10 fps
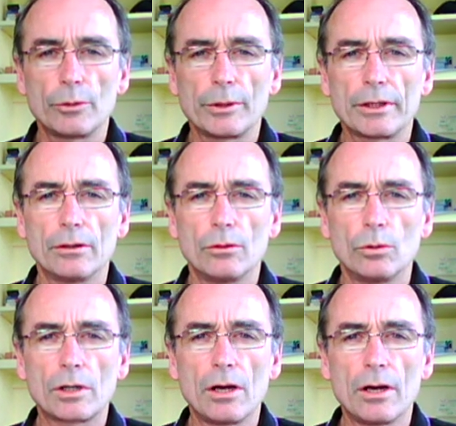Doing
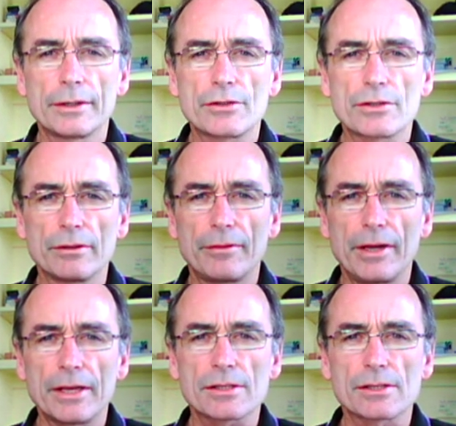all kinds of
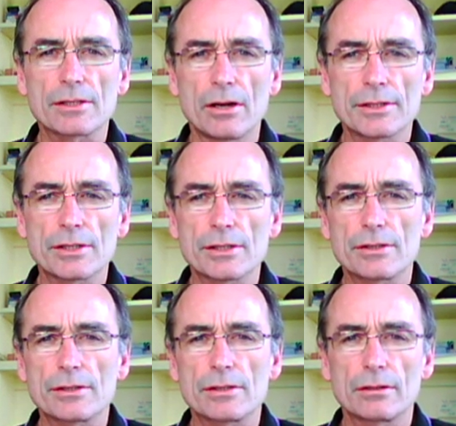
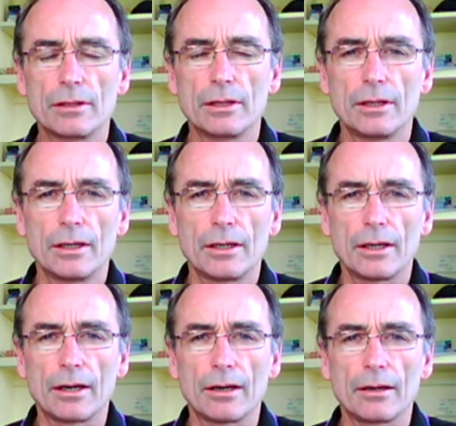exercises,
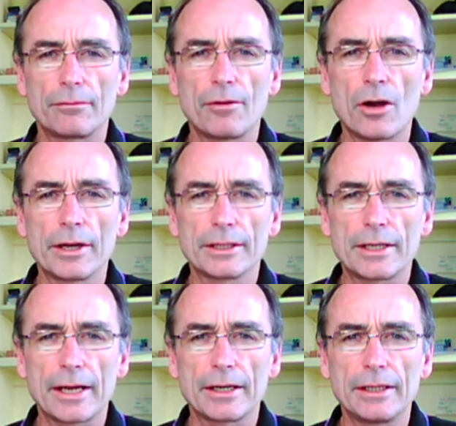fine
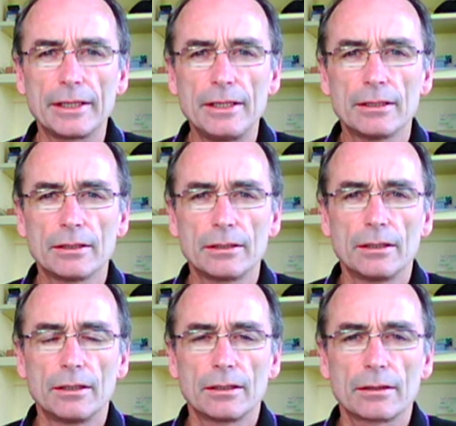and dandy.
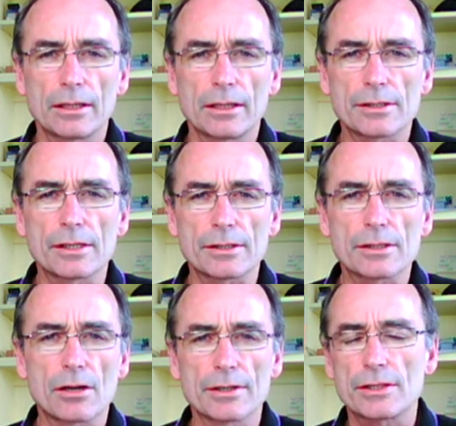That's
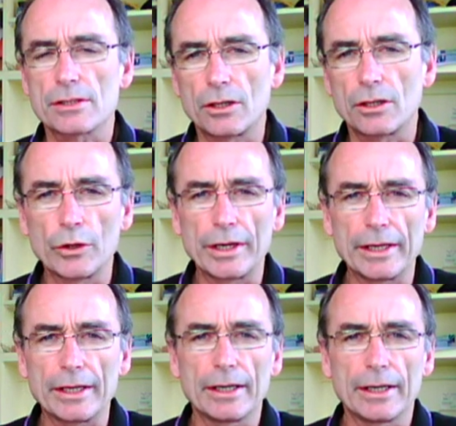exercises
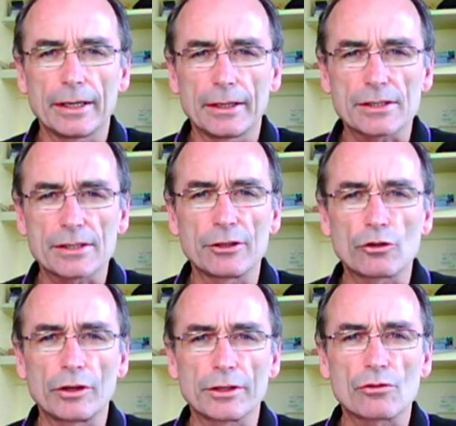including
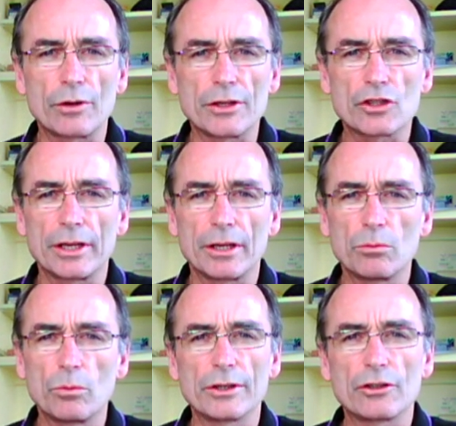eccentric
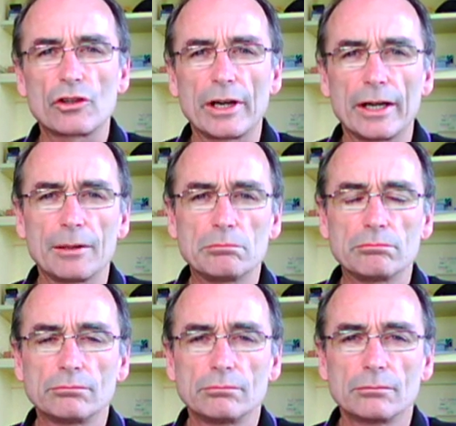stretching, which
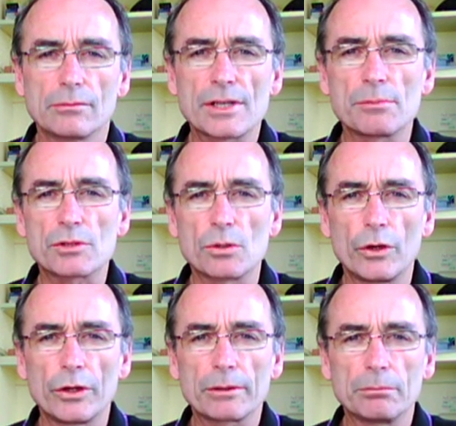seems to
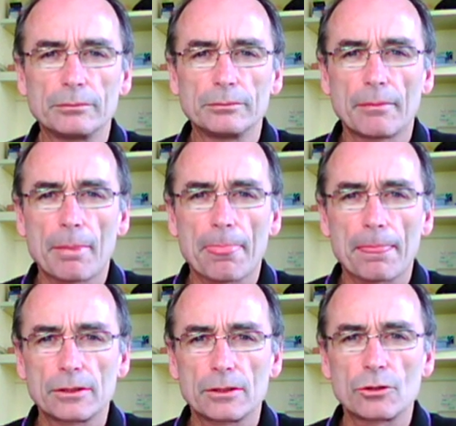work
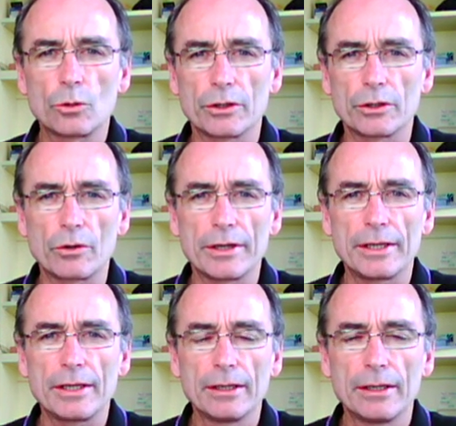to a
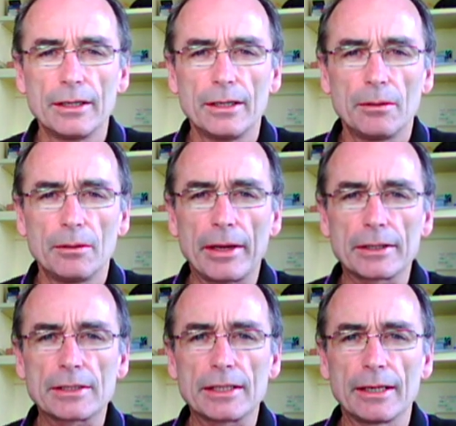degree,
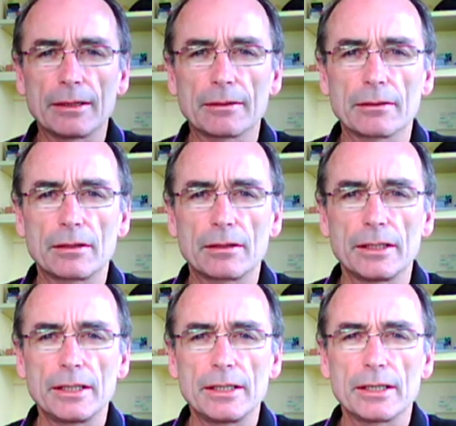but
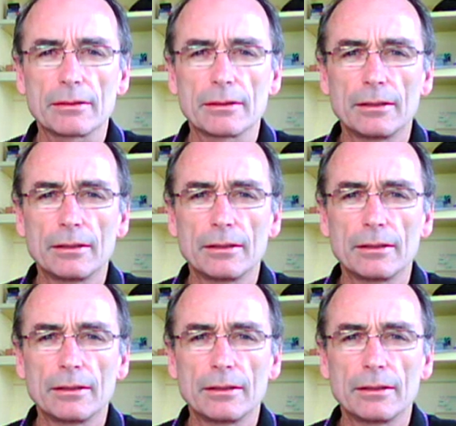the